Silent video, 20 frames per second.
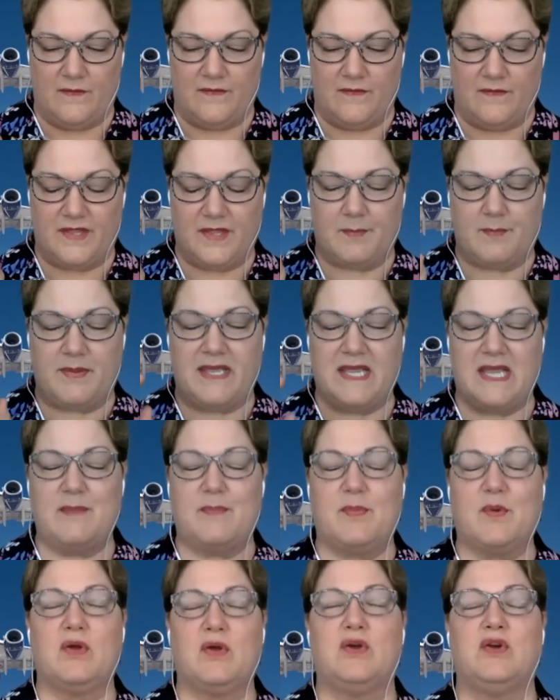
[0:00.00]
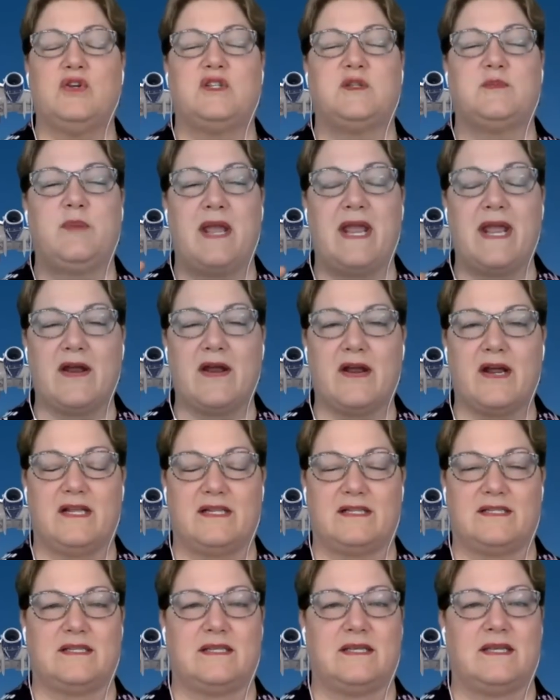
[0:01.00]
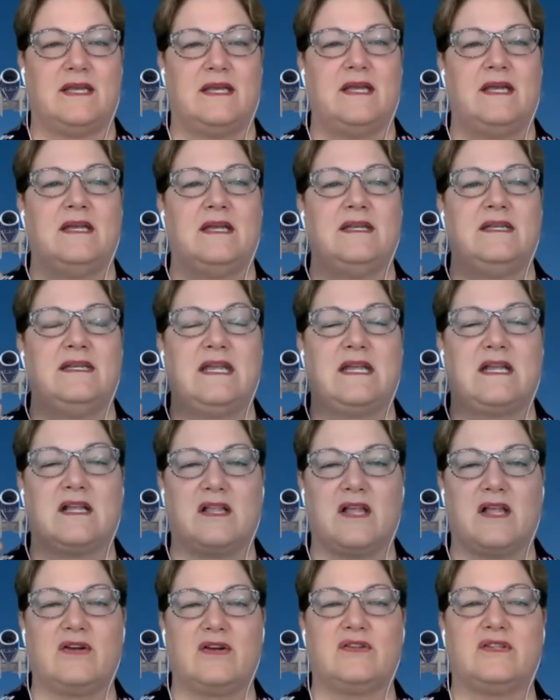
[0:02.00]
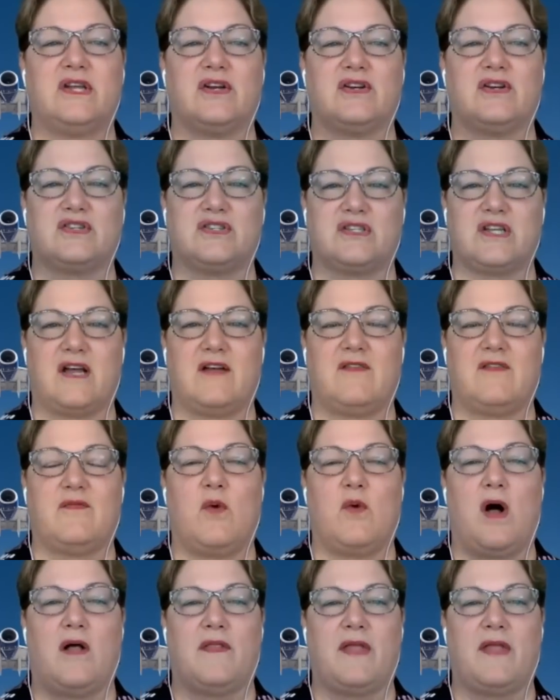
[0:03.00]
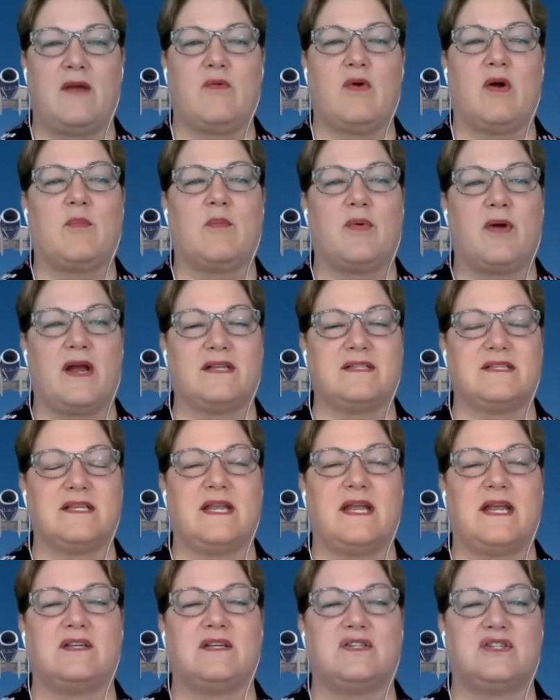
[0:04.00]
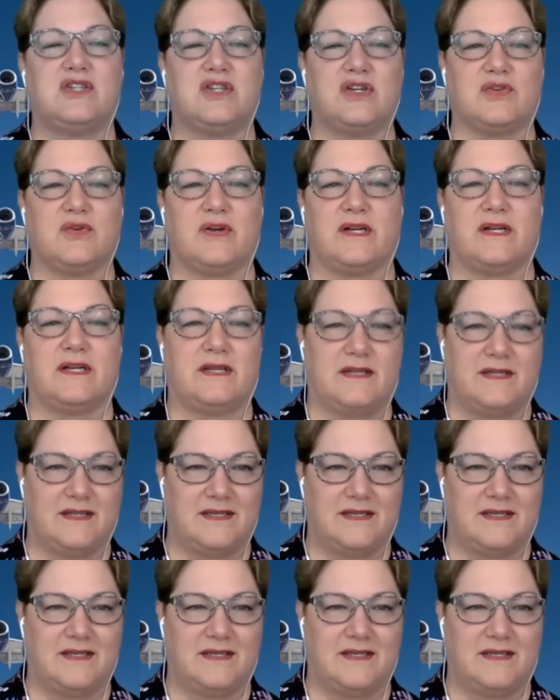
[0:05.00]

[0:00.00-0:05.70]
the people whose parents decluttered their stuff while they weren't present as children.